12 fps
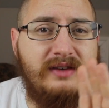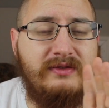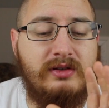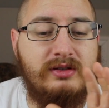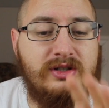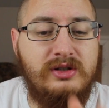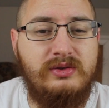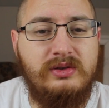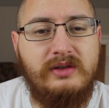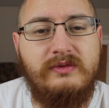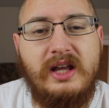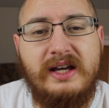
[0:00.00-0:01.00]
of a
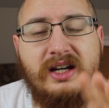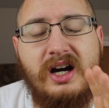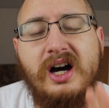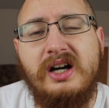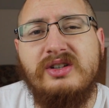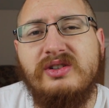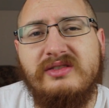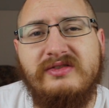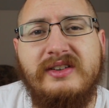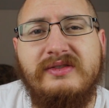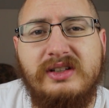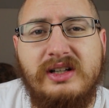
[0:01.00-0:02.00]
tune of like a hundred
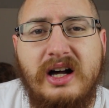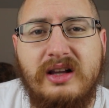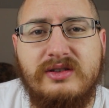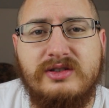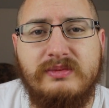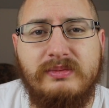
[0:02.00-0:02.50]
fifty dollars a